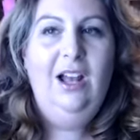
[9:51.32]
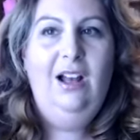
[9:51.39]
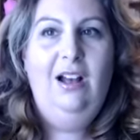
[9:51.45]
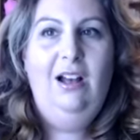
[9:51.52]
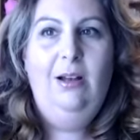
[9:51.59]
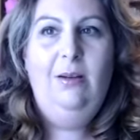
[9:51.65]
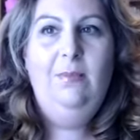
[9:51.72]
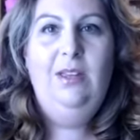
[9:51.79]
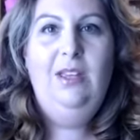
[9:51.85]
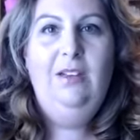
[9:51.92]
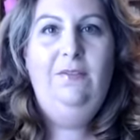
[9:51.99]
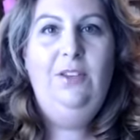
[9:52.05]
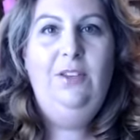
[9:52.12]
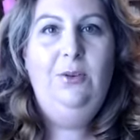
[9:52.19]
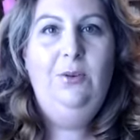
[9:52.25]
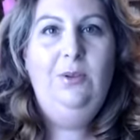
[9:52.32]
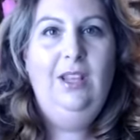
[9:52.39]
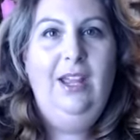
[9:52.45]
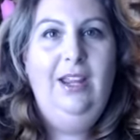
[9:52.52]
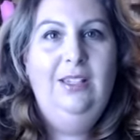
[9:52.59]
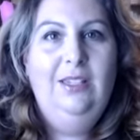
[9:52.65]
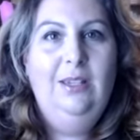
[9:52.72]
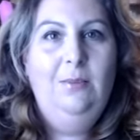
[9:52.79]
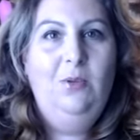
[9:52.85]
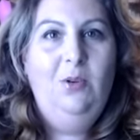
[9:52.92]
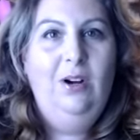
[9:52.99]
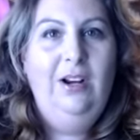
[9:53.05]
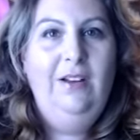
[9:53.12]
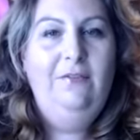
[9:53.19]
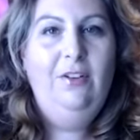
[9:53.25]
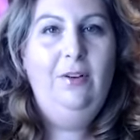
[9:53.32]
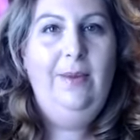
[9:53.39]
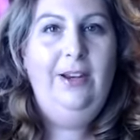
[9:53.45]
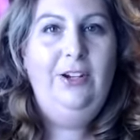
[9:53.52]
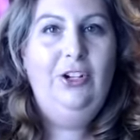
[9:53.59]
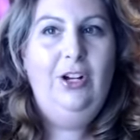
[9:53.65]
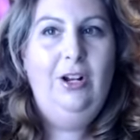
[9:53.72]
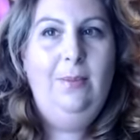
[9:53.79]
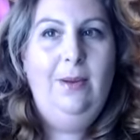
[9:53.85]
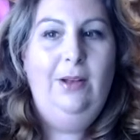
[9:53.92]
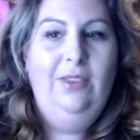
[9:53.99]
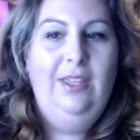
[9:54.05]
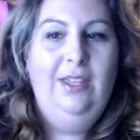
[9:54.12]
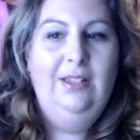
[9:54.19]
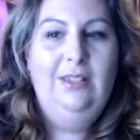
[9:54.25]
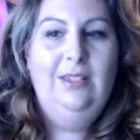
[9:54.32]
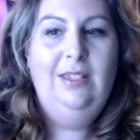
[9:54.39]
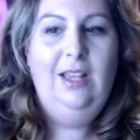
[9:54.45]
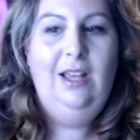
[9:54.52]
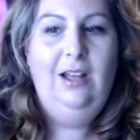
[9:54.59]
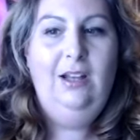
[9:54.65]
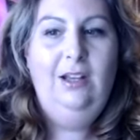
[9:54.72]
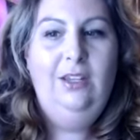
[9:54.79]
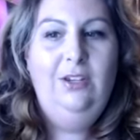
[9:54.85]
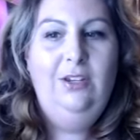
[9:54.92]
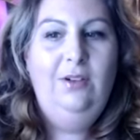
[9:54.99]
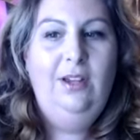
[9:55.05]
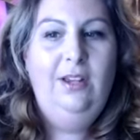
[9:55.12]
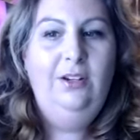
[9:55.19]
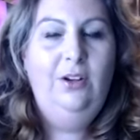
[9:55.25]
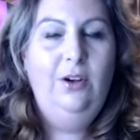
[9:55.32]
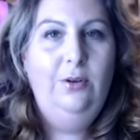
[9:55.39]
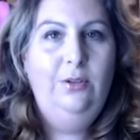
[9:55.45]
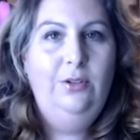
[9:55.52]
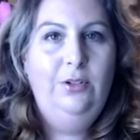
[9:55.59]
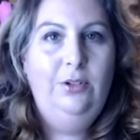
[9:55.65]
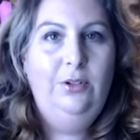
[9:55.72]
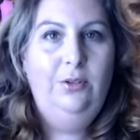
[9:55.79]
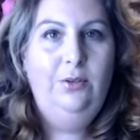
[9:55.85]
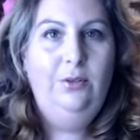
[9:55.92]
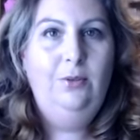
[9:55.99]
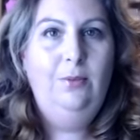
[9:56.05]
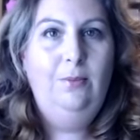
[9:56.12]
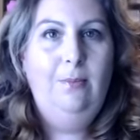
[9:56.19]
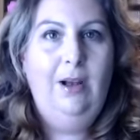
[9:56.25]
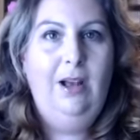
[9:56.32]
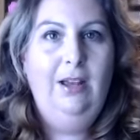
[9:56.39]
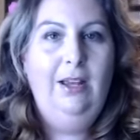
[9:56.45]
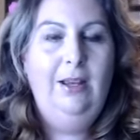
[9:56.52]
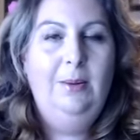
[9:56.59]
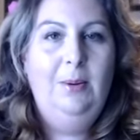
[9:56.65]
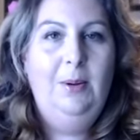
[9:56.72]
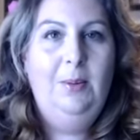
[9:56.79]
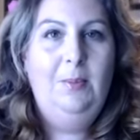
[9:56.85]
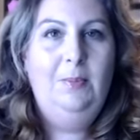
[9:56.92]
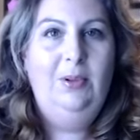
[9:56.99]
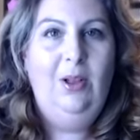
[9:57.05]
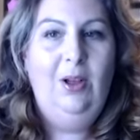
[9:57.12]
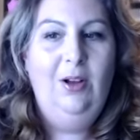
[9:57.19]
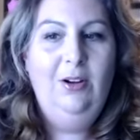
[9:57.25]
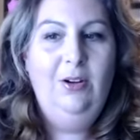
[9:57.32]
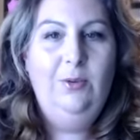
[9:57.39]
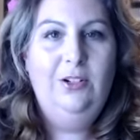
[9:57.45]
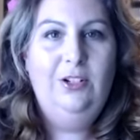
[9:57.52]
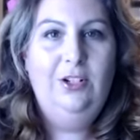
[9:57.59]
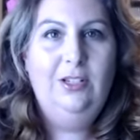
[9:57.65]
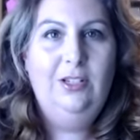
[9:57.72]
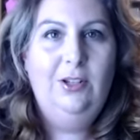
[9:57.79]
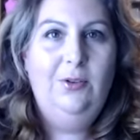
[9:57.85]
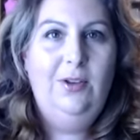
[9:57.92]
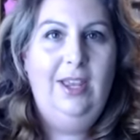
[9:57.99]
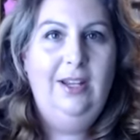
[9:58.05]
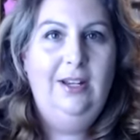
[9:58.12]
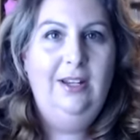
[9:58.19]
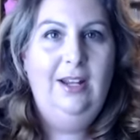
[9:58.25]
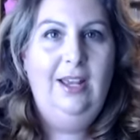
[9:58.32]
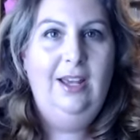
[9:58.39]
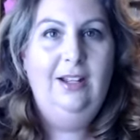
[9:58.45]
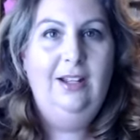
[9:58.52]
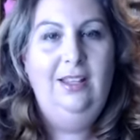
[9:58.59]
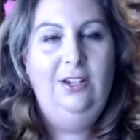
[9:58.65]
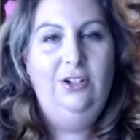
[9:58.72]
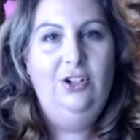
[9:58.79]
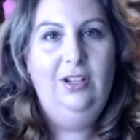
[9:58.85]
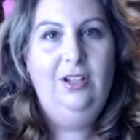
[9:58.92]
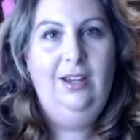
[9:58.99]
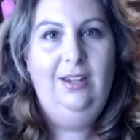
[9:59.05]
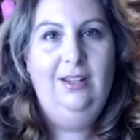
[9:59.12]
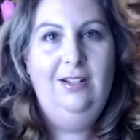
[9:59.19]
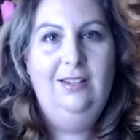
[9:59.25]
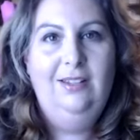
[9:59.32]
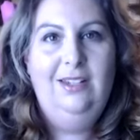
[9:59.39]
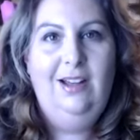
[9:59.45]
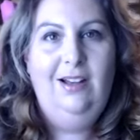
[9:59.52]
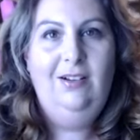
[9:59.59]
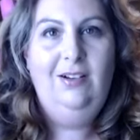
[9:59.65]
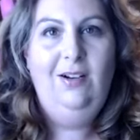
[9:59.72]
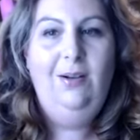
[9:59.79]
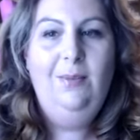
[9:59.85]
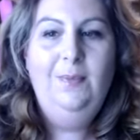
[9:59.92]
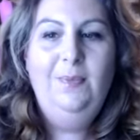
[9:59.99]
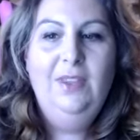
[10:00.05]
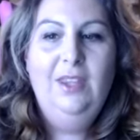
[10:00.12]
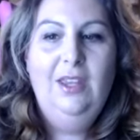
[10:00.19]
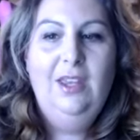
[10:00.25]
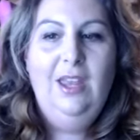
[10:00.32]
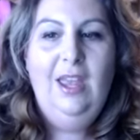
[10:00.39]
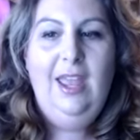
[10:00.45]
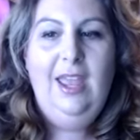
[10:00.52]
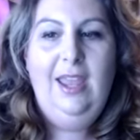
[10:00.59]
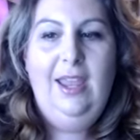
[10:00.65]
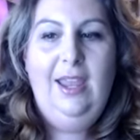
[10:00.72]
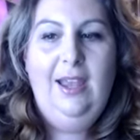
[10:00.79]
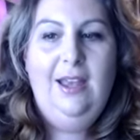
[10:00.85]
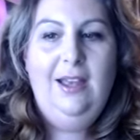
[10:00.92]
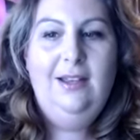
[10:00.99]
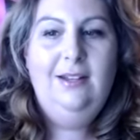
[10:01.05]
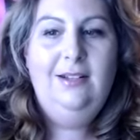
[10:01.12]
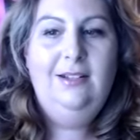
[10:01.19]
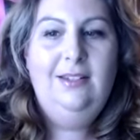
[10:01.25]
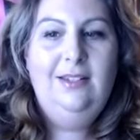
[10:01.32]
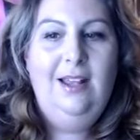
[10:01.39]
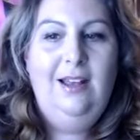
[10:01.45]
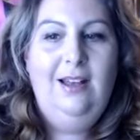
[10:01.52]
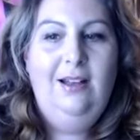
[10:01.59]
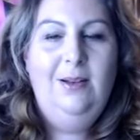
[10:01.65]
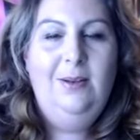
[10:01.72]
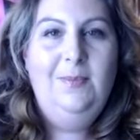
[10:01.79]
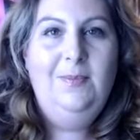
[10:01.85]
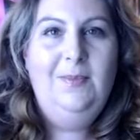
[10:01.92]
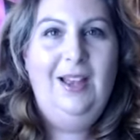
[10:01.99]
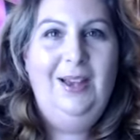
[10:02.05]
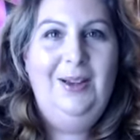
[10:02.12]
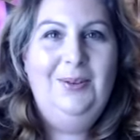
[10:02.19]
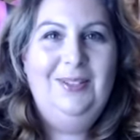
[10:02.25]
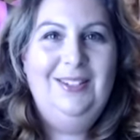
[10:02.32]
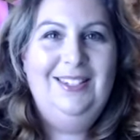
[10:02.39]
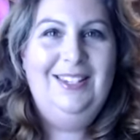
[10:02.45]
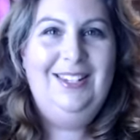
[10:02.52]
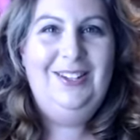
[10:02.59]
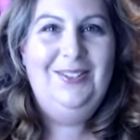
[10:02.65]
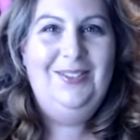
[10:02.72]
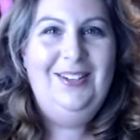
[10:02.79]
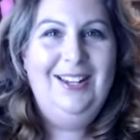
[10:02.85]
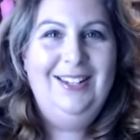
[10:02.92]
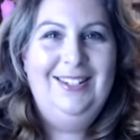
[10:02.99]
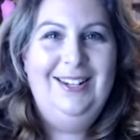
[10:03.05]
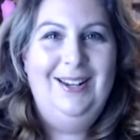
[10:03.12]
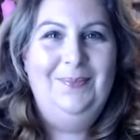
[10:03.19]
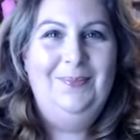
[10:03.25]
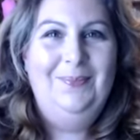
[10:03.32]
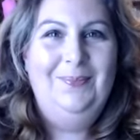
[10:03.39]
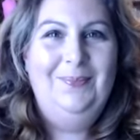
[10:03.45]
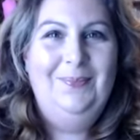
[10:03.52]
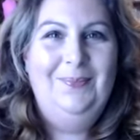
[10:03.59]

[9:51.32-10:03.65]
um, if you would like some more information about this uh, you can go to my blog which is located at alysialyons.com and um, i will see you next time